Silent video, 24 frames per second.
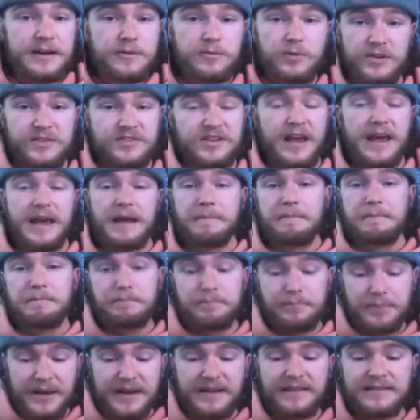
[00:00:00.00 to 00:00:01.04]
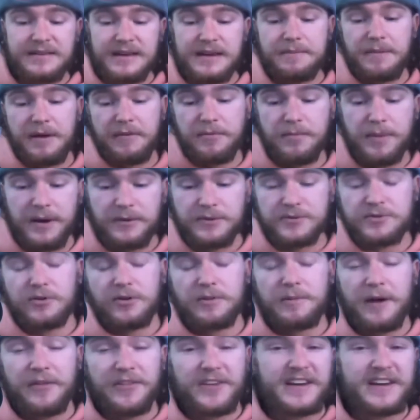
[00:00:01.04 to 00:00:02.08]
was a big team everybody was
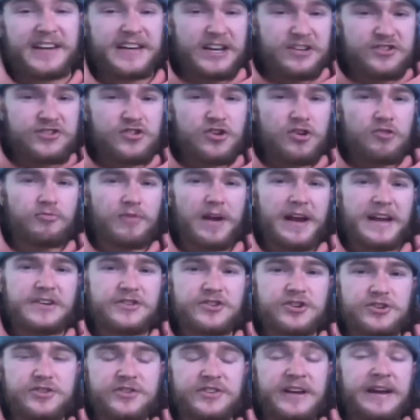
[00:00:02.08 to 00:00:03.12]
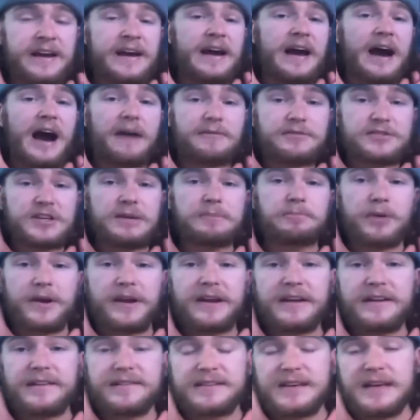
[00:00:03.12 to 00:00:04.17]
talking about. The Kitchener Rangers, obviously
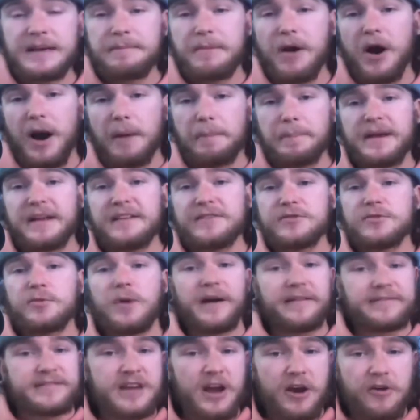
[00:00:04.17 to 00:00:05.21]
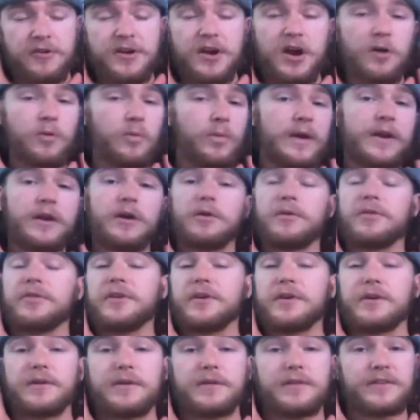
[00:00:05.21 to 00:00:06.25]
bringing a team up into Ontario. We know
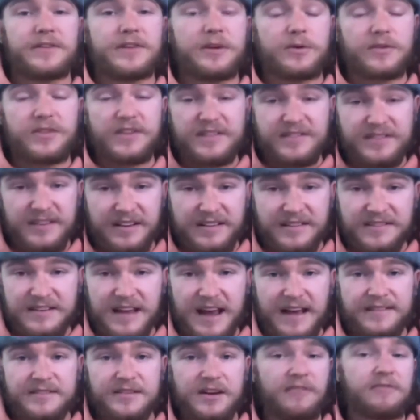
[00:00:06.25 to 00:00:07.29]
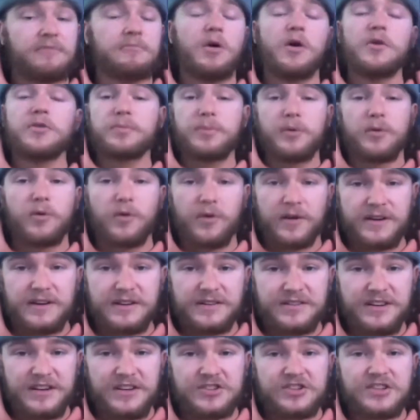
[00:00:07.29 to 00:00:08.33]
the you know the success of multiple
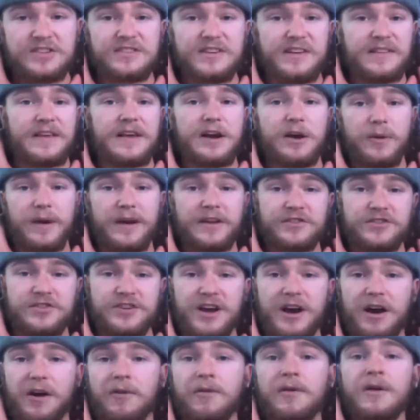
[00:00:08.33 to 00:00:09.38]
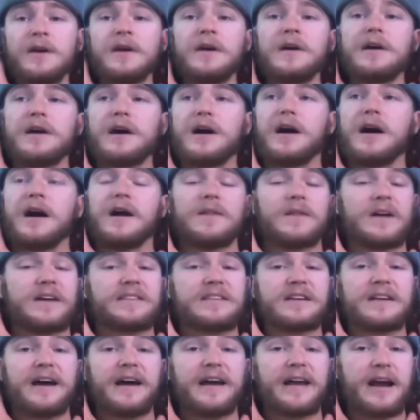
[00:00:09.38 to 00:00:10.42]
organizations in the OHL, uh, like
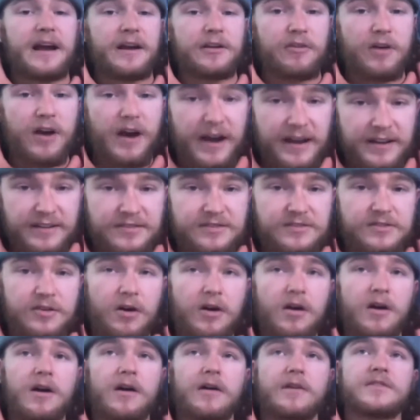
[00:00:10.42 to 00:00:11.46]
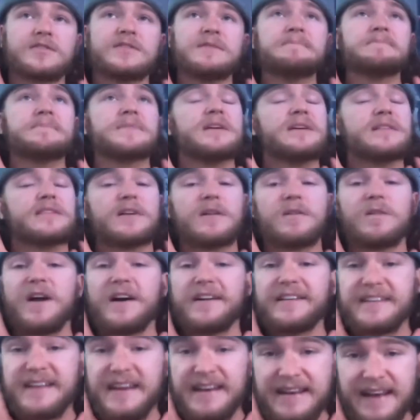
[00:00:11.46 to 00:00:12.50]
the Niagara Ice Dogs, the
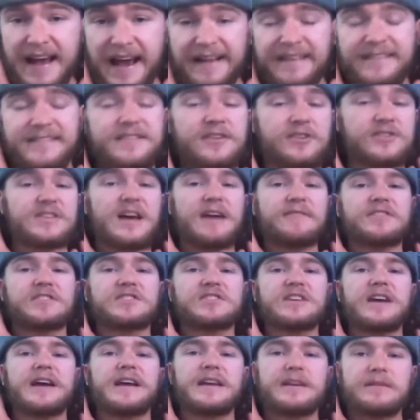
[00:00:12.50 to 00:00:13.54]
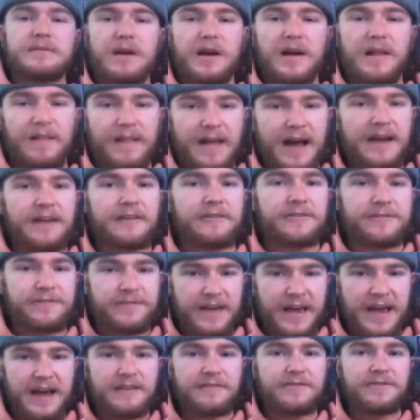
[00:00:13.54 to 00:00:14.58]
London Knights. There's obviously a, a lot of
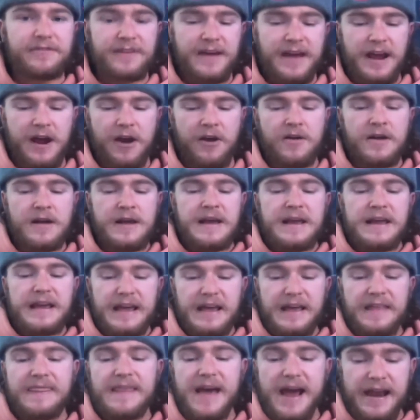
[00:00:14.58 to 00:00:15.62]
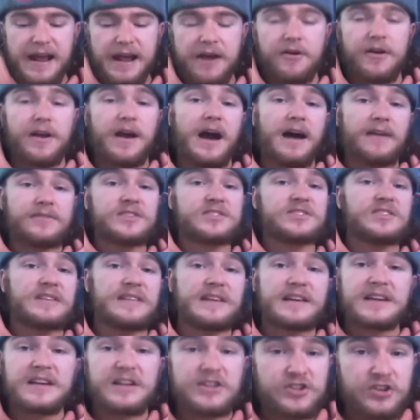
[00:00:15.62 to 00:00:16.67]
fanfare in that area. Obviously, the
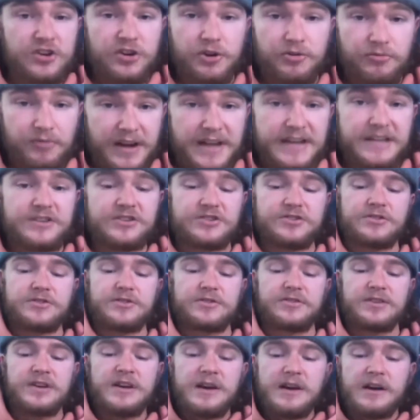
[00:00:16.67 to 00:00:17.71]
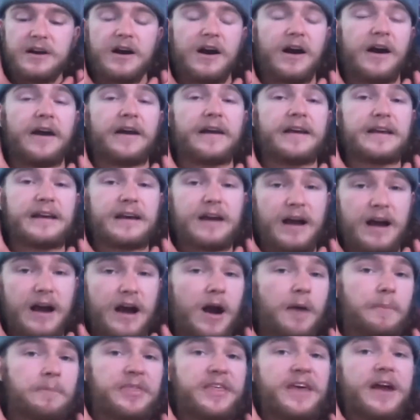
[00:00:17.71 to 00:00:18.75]
Kitchener Rangers. Uh,
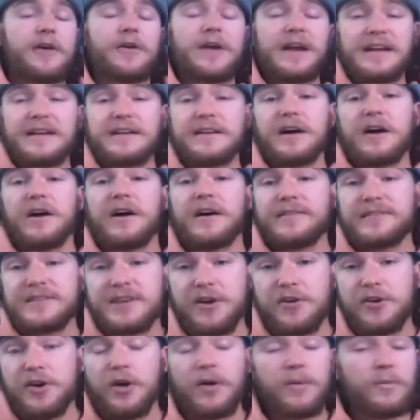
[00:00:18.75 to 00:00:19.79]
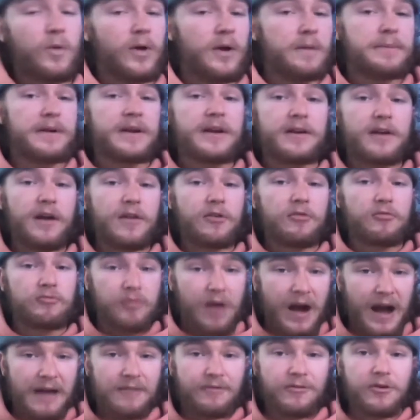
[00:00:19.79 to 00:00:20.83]
up there in Ontario and would have been another
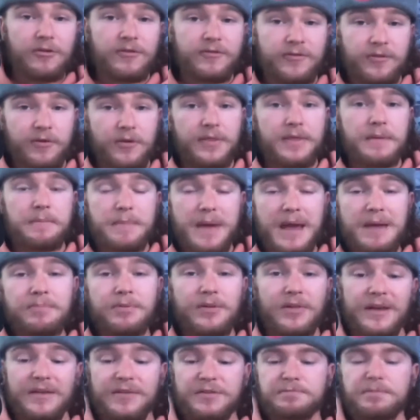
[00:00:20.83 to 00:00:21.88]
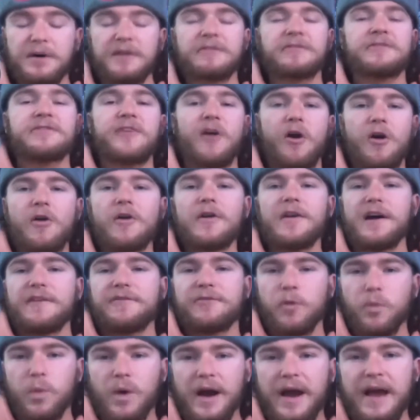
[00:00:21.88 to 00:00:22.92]
rival for the Maple Leafs, but far enough
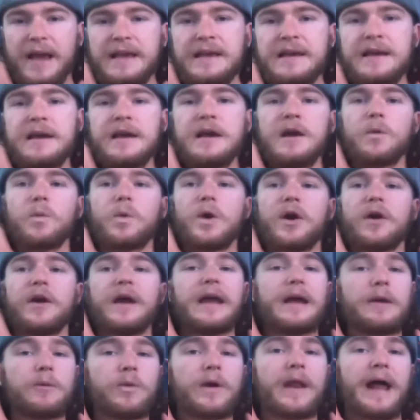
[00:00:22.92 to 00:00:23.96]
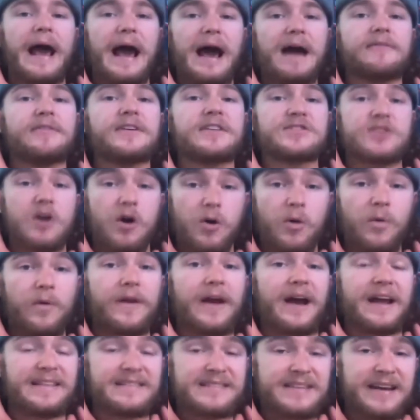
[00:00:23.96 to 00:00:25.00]
away where it would have its own
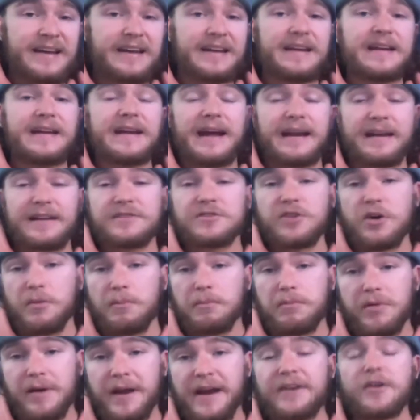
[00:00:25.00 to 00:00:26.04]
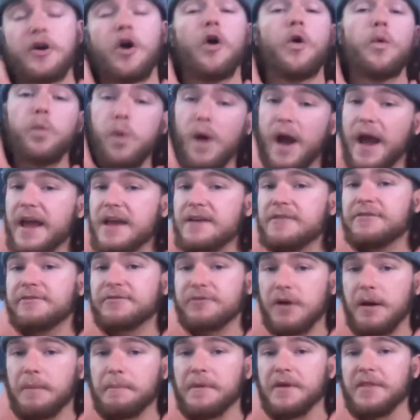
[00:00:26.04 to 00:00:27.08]
identity and its own brand away
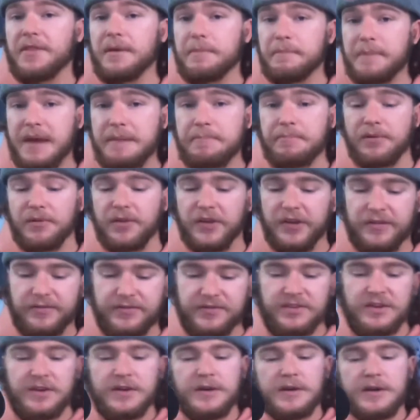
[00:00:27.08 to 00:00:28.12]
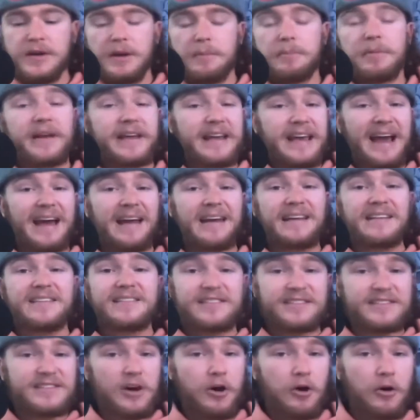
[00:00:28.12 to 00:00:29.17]
from the Maple Leafs. But again, it's
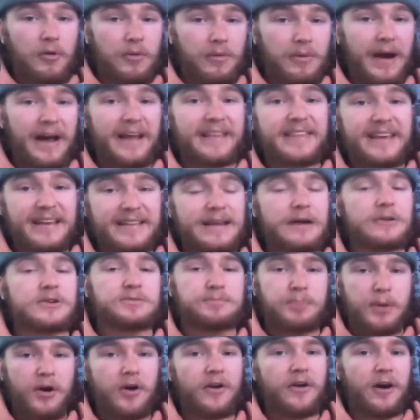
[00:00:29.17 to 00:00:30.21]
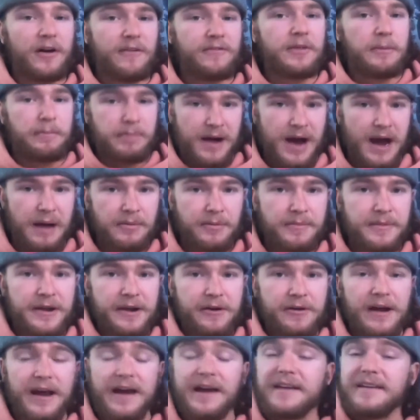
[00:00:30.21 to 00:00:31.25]
still, I think that was part of the problem
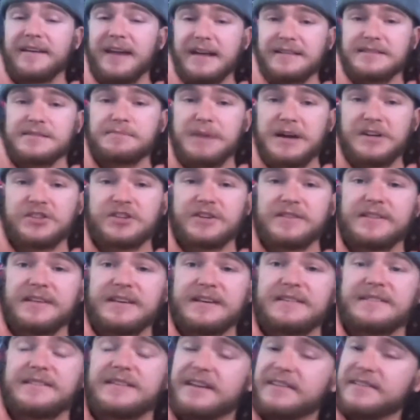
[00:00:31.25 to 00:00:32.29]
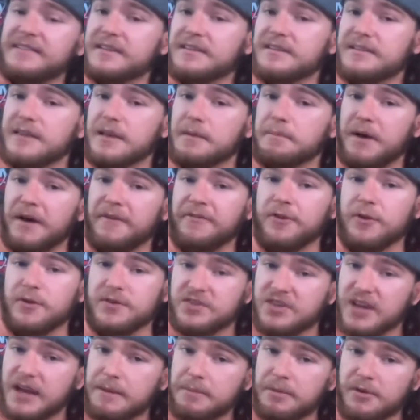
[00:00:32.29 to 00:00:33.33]
here. And not to mention the distance to the Buffalo
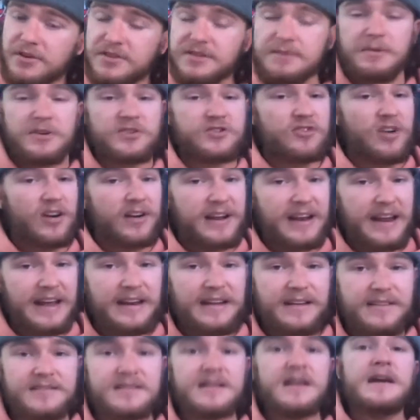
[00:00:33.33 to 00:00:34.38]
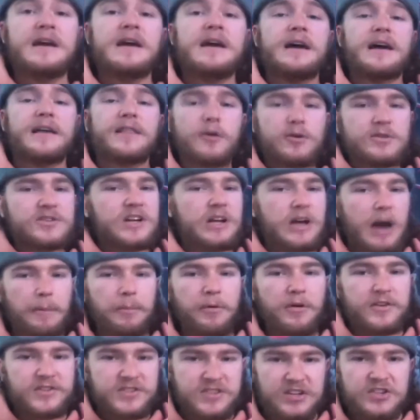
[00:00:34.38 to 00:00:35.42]
Sabres, the Montreal Canadiens, there was a
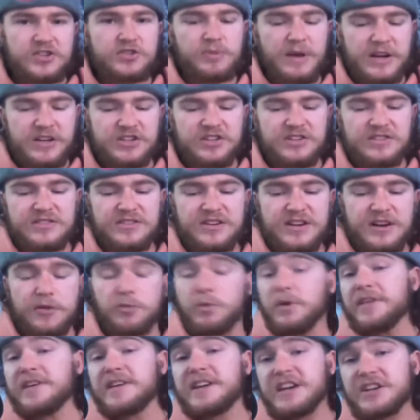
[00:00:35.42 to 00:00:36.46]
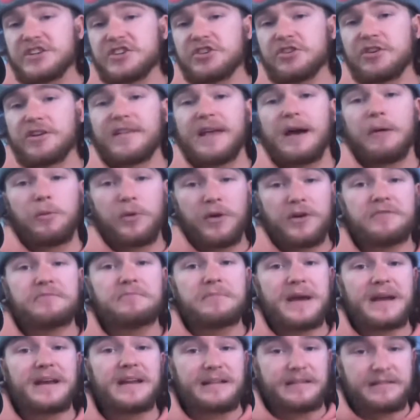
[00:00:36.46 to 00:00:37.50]
couple of situations here with Kitchener that would have
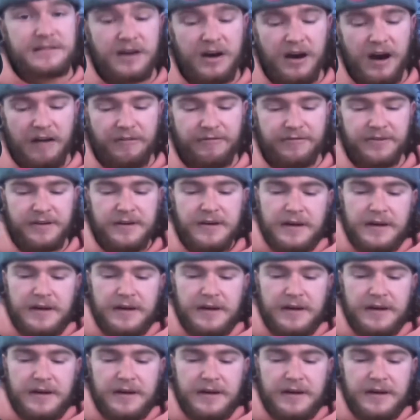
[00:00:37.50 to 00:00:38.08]
made it tough.